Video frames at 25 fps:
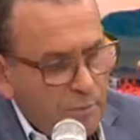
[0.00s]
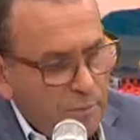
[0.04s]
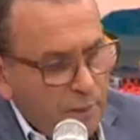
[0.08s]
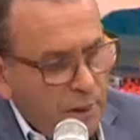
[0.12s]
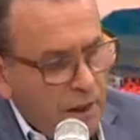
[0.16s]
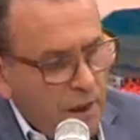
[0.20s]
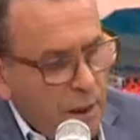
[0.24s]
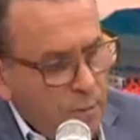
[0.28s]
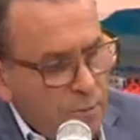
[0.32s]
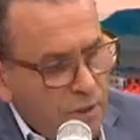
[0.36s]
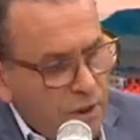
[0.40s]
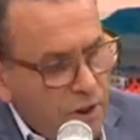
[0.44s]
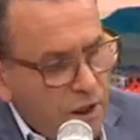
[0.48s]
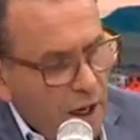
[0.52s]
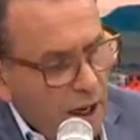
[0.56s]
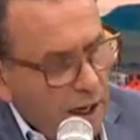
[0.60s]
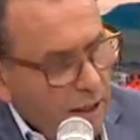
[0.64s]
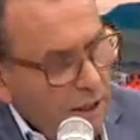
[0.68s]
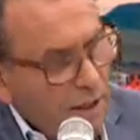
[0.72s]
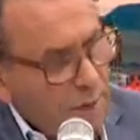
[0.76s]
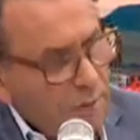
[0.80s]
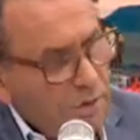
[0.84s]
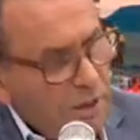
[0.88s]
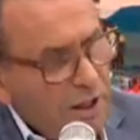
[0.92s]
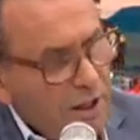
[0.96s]
I've become
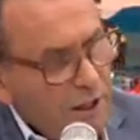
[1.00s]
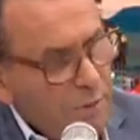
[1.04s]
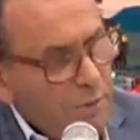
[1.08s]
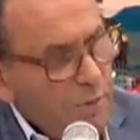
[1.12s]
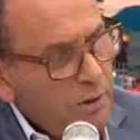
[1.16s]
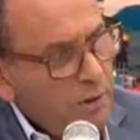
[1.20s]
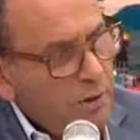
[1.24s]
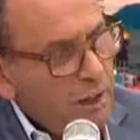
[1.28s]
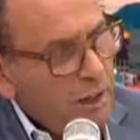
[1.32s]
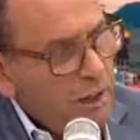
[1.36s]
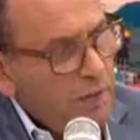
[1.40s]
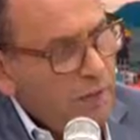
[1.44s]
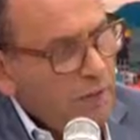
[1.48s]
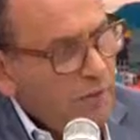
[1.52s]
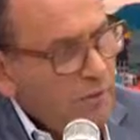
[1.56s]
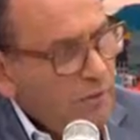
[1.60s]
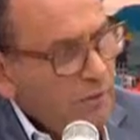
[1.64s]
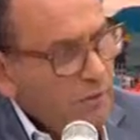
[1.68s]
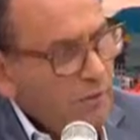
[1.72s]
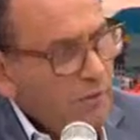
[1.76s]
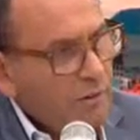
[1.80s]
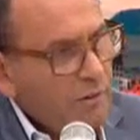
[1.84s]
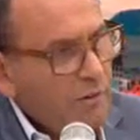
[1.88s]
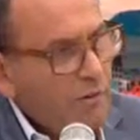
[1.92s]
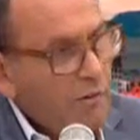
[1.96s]
slightly obsessed with the idea
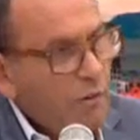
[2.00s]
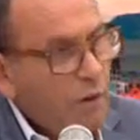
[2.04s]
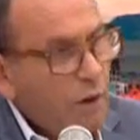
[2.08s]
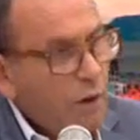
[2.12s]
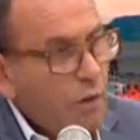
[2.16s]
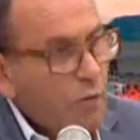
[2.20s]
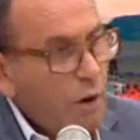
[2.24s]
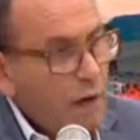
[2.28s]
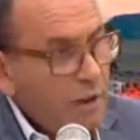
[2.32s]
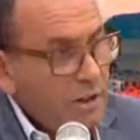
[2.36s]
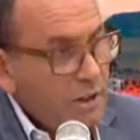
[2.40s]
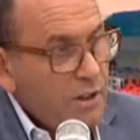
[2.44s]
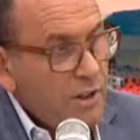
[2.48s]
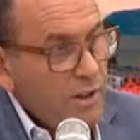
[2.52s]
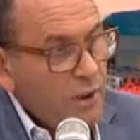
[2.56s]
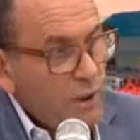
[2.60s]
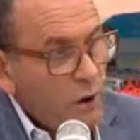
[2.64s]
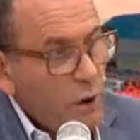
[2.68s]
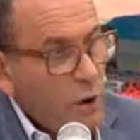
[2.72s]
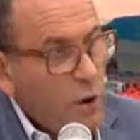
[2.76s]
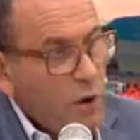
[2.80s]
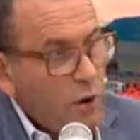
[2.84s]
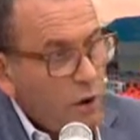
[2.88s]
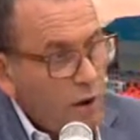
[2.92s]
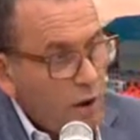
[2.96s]
of living for a great deal
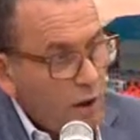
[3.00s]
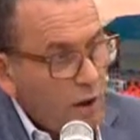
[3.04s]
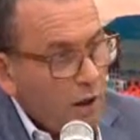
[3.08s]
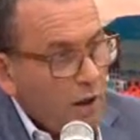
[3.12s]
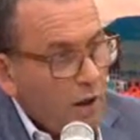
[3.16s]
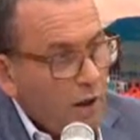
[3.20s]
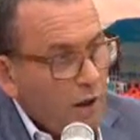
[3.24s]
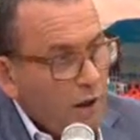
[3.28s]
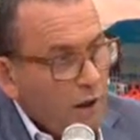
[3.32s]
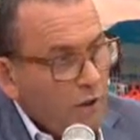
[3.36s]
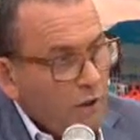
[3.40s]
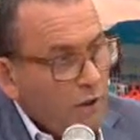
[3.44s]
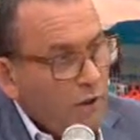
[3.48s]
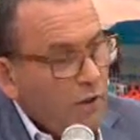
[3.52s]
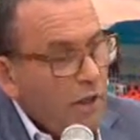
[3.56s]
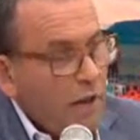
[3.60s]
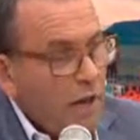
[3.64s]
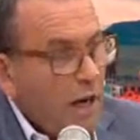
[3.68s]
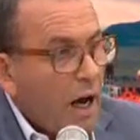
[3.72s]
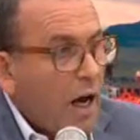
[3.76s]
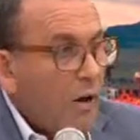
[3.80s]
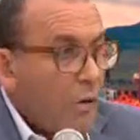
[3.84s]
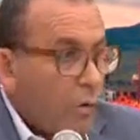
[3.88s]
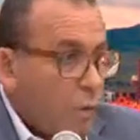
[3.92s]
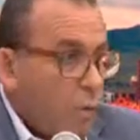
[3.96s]
longer
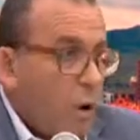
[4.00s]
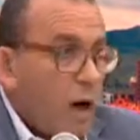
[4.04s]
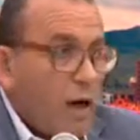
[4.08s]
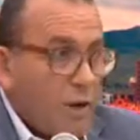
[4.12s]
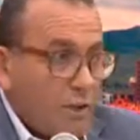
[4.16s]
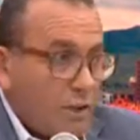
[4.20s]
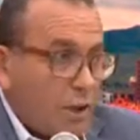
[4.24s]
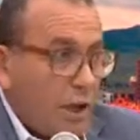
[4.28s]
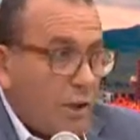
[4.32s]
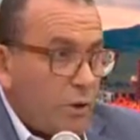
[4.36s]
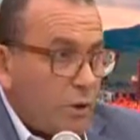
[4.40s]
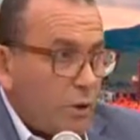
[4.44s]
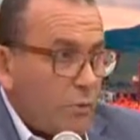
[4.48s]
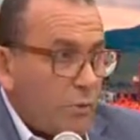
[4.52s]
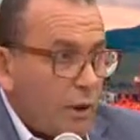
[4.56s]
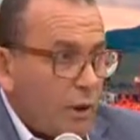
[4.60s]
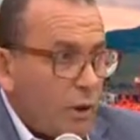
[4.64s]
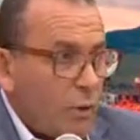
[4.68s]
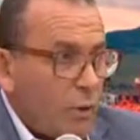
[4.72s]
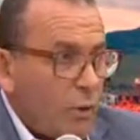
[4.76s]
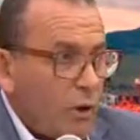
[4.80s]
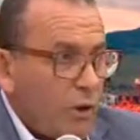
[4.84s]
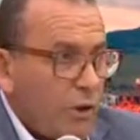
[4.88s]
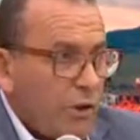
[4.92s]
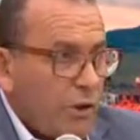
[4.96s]
than otherwise I
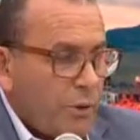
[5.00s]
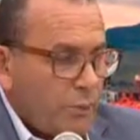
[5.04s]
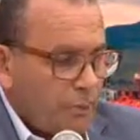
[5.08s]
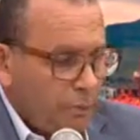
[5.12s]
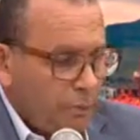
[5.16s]
normally would.